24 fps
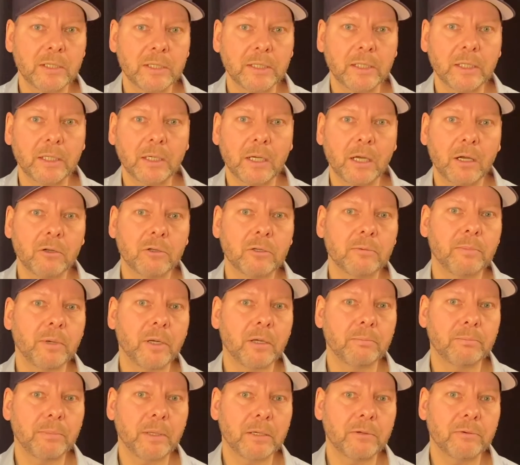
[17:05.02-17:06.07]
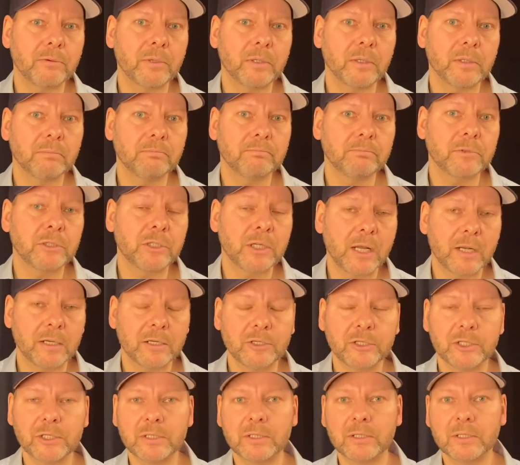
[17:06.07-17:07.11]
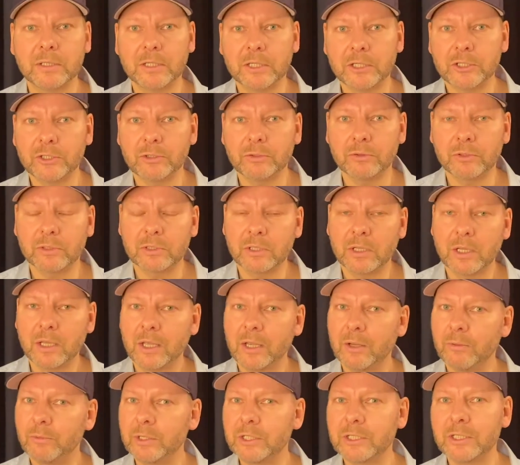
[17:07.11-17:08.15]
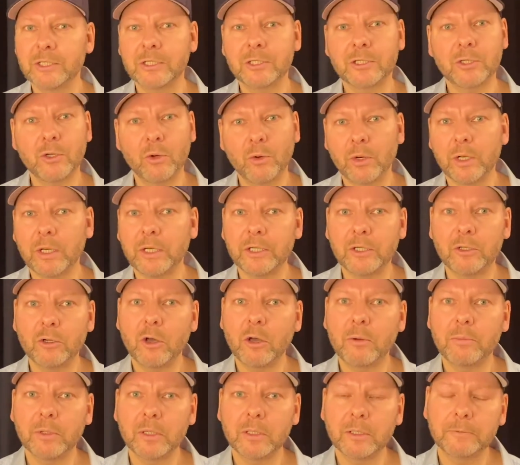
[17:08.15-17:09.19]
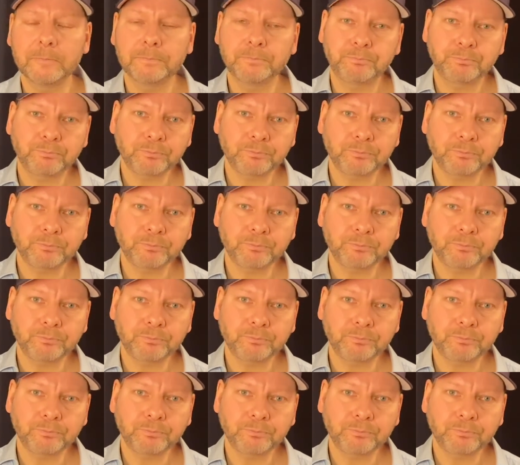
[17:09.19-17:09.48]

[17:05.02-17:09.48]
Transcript: leaking out about battery challenges and issues, which is totally normal